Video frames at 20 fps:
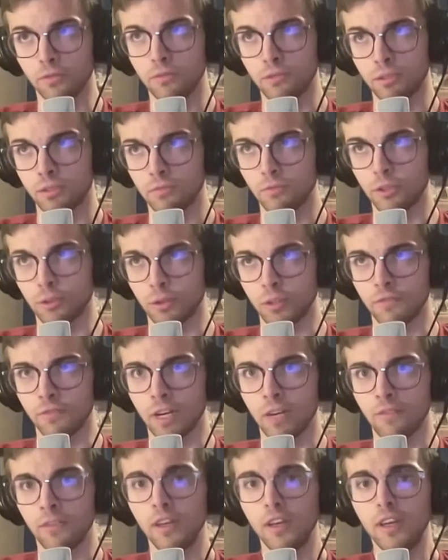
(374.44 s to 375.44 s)

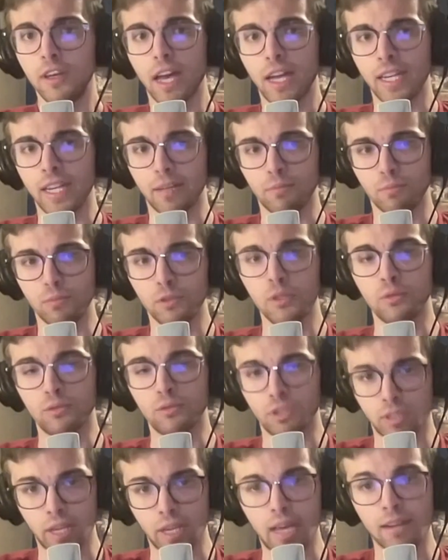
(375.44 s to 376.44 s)
325, and he had
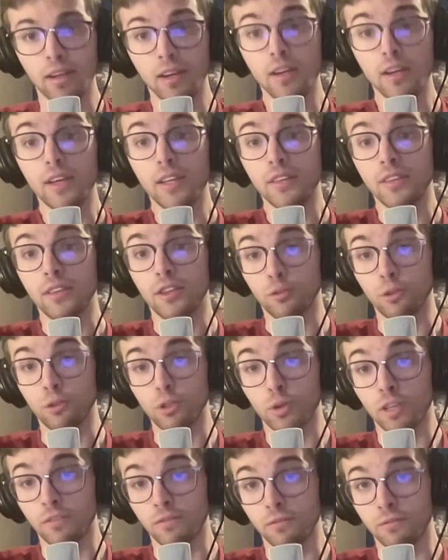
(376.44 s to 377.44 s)
used that. The
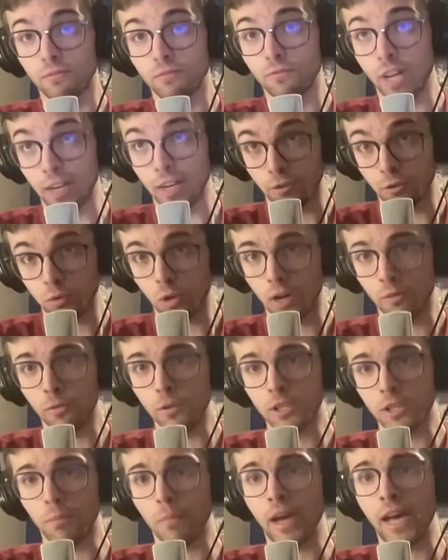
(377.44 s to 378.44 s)
325-12
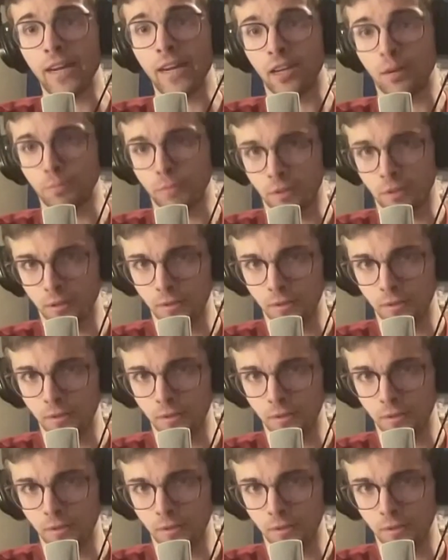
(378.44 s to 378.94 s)
was a backup.